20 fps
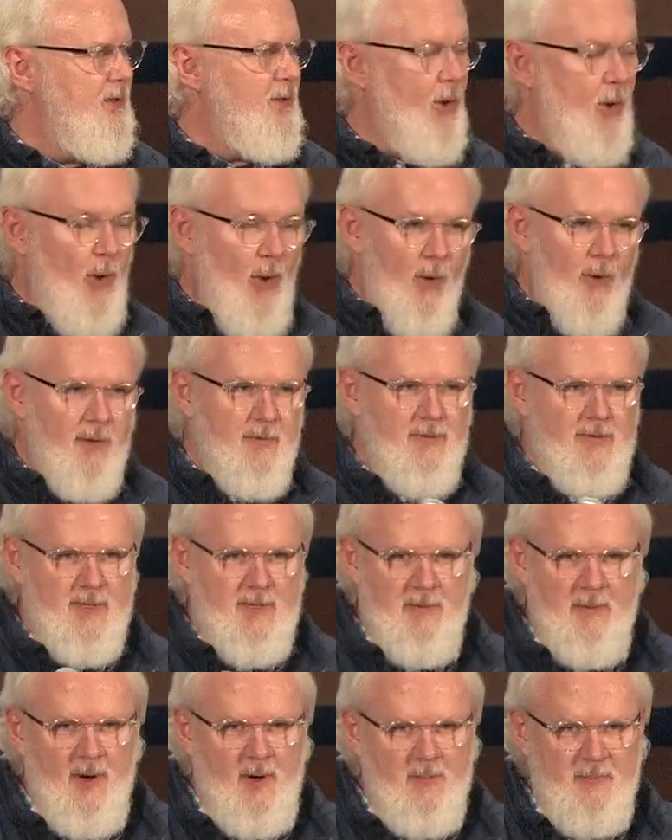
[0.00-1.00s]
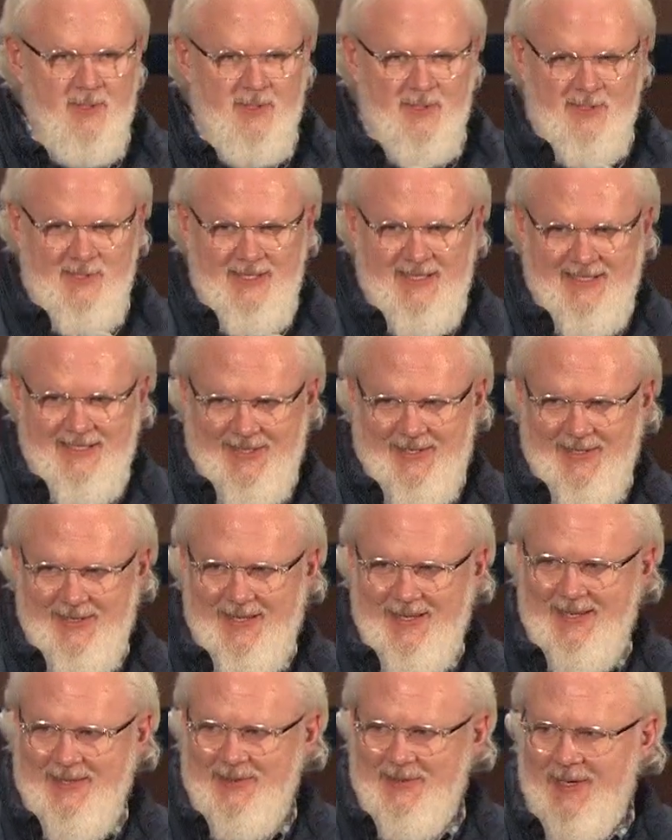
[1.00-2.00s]
All of the compartments need to
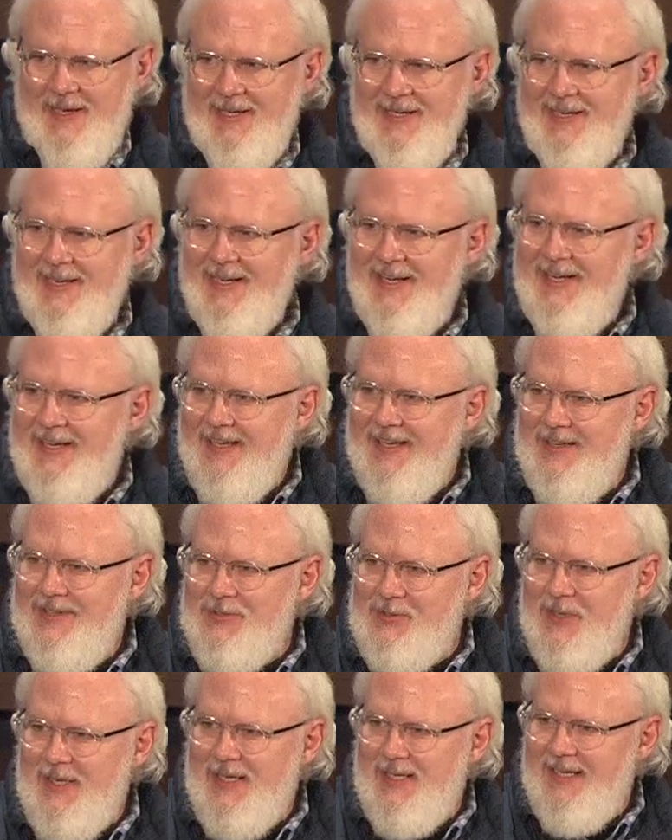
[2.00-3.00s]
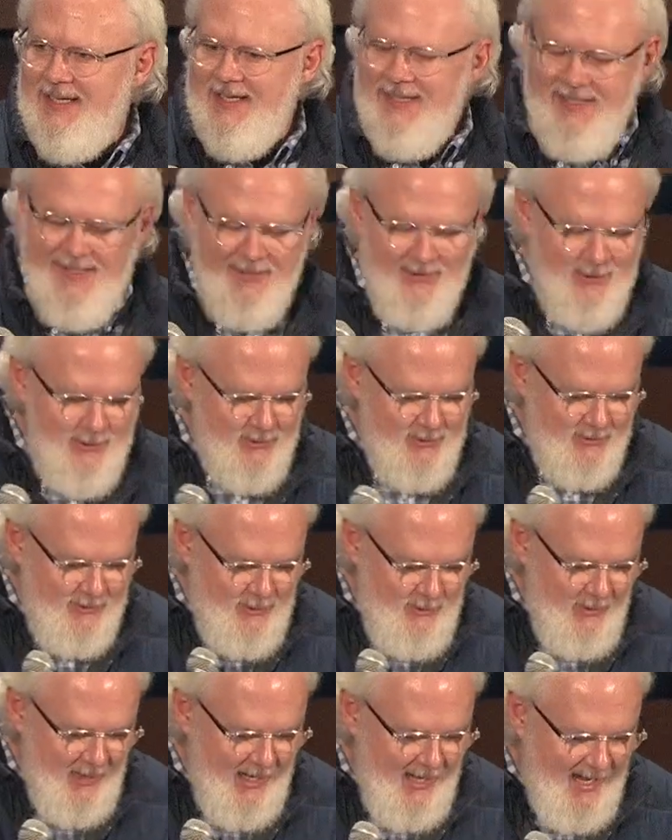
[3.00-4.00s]
collide, right? It's like,
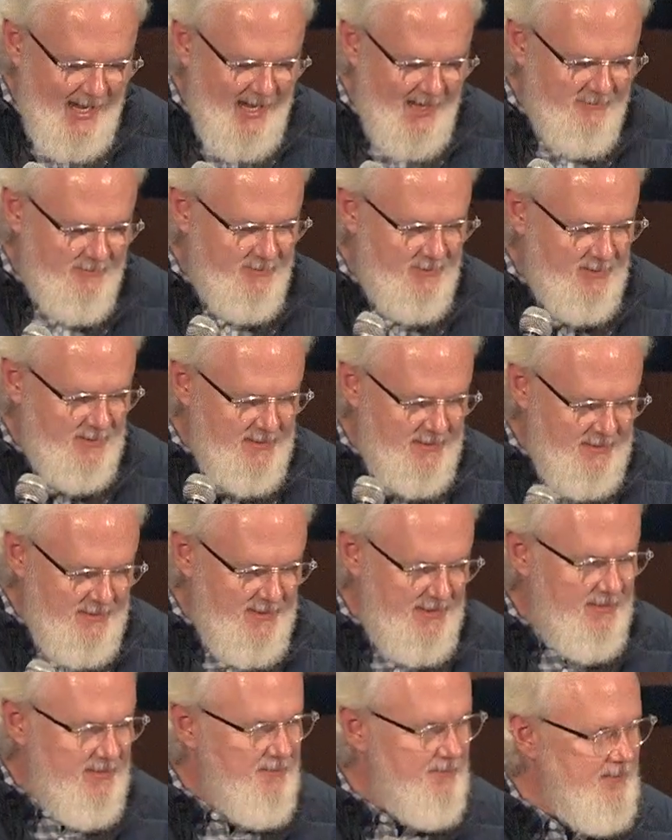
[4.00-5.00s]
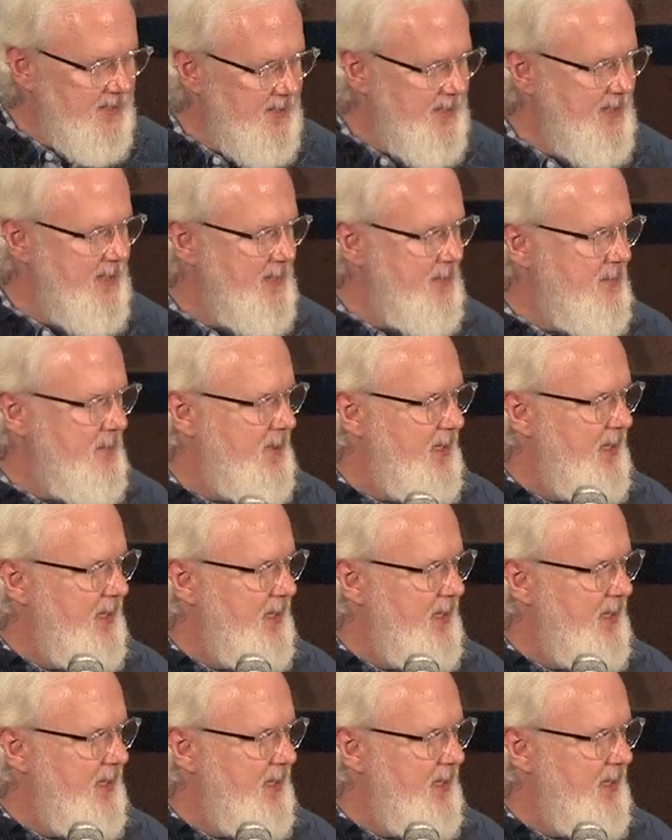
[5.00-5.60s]
you have to give him